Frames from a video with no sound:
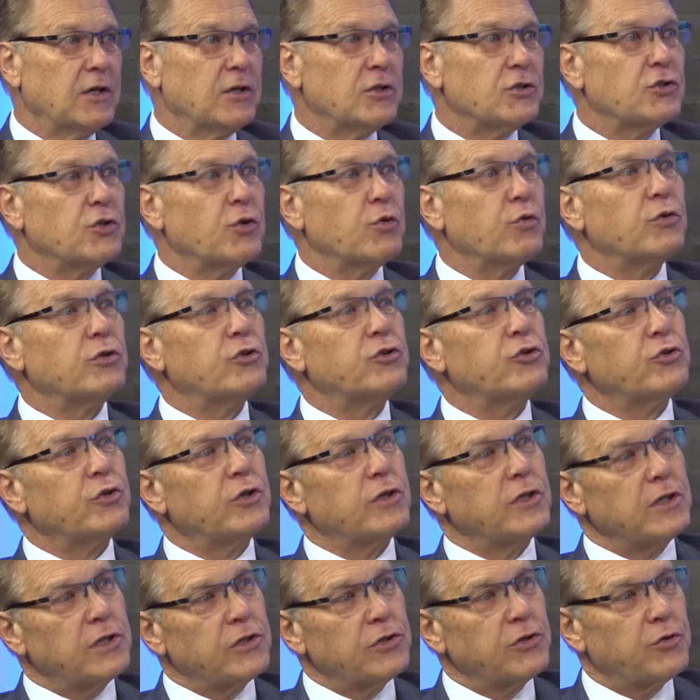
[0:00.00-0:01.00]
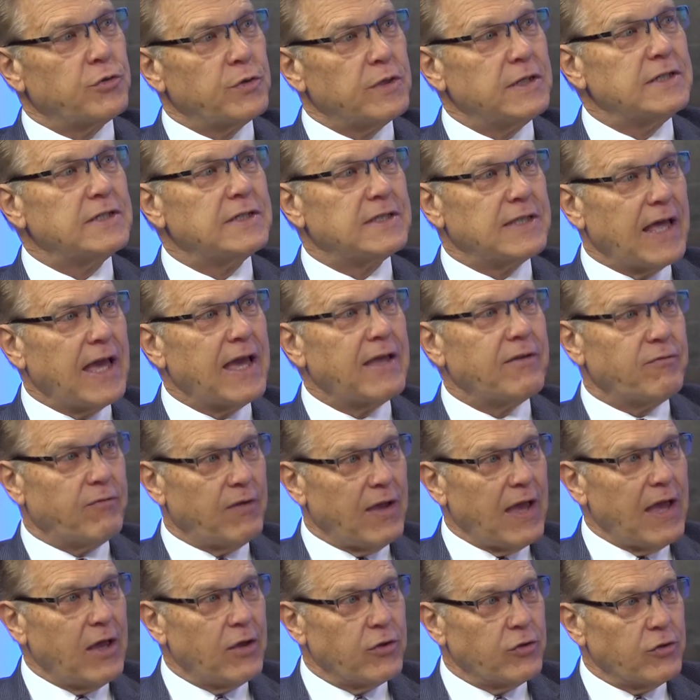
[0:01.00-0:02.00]
so that you can increase that
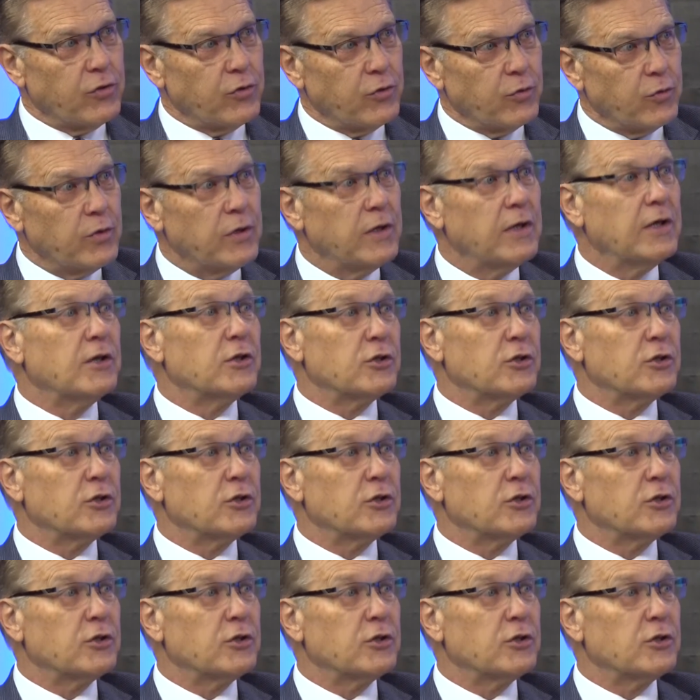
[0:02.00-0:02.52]
value